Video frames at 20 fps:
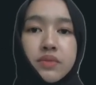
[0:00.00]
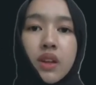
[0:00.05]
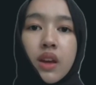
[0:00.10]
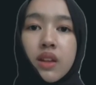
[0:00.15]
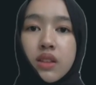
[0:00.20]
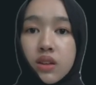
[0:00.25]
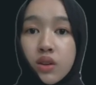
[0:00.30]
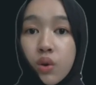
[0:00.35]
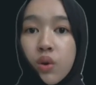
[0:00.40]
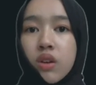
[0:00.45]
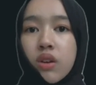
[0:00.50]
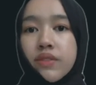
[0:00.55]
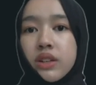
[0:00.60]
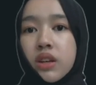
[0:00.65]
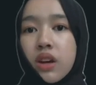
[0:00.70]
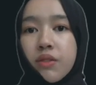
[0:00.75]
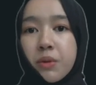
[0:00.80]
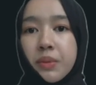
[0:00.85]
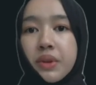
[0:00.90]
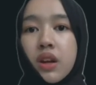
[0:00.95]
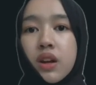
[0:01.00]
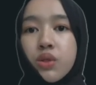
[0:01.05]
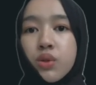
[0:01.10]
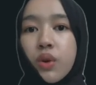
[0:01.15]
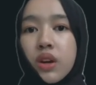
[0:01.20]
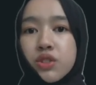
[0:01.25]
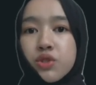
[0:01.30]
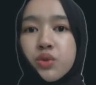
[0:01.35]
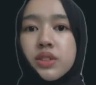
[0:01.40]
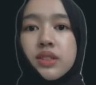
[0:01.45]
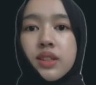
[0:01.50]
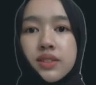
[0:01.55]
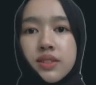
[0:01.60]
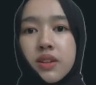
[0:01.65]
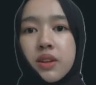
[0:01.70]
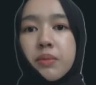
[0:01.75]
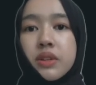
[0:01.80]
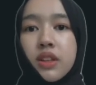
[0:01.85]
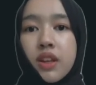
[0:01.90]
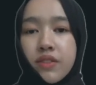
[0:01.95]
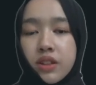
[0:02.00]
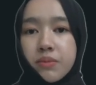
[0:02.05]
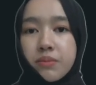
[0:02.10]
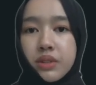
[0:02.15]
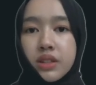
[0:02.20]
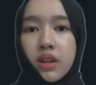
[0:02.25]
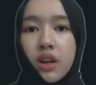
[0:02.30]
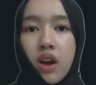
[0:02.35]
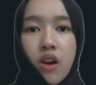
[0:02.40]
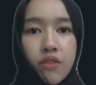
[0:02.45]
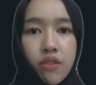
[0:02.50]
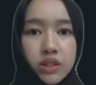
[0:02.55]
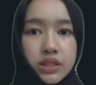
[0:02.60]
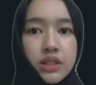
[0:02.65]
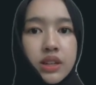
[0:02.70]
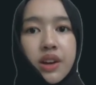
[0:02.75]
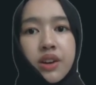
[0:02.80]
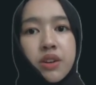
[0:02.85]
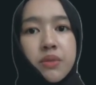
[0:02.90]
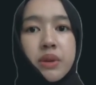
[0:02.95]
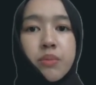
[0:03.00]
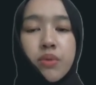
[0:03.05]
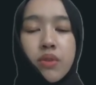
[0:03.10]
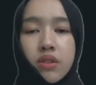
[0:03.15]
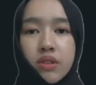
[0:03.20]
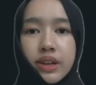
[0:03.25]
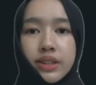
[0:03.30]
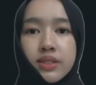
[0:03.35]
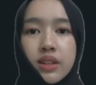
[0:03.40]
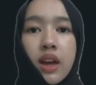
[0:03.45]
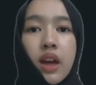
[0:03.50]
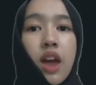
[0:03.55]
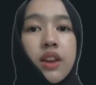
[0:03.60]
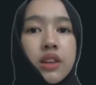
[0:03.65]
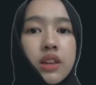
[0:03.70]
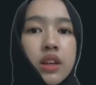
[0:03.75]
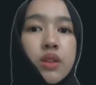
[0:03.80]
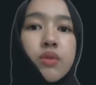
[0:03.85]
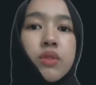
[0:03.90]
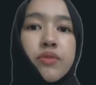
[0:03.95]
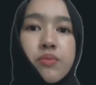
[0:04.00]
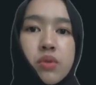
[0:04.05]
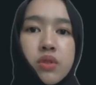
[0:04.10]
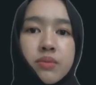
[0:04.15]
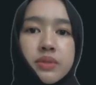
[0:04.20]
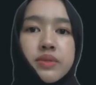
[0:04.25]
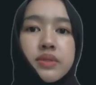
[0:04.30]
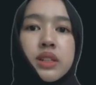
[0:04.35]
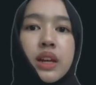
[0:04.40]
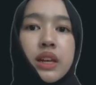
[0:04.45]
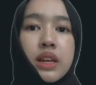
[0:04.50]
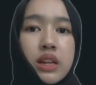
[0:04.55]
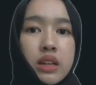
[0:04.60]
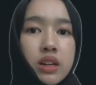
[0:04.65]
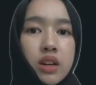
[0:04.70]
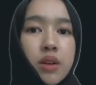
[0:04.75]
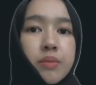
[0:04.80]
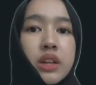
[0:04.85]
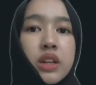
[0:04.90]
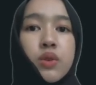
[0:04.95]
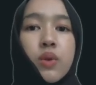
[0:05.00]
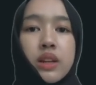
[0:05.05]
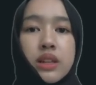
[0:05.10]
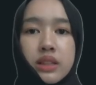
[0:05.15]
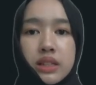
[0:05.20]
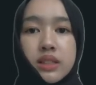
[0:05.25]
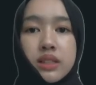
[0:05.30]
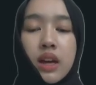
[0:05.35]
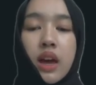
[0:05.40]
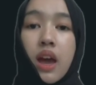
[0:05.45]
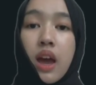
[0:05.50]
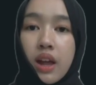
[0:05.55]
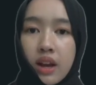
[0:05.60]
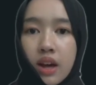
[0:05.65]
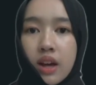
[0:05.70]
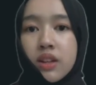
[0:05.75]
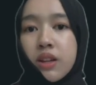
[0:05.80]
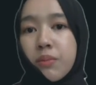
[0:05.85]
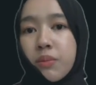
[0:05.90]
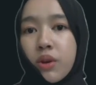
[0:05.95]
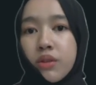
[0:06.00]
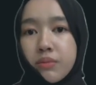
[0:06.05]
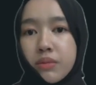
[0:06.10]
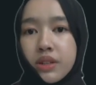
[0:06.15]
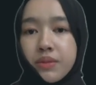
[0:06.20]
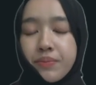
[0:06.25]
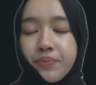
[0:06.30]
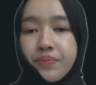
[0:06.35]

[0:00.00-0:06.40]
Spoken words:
The goal of the government are to ensure sustainable development, foster economic progress and deal with problems like income inequalities and unemployment.